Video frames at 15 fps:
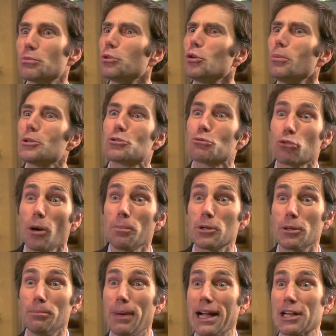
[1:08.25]
would almost rob
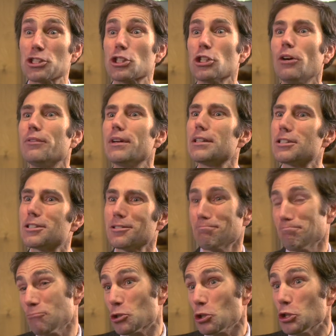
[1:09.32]
compassion of its
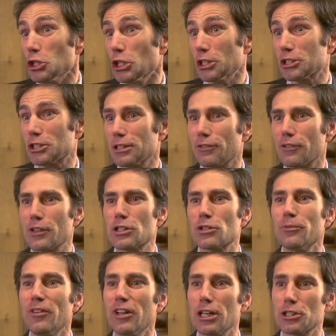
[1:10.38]
goodness or its
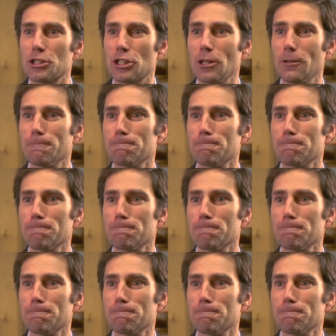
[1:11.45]
virtue.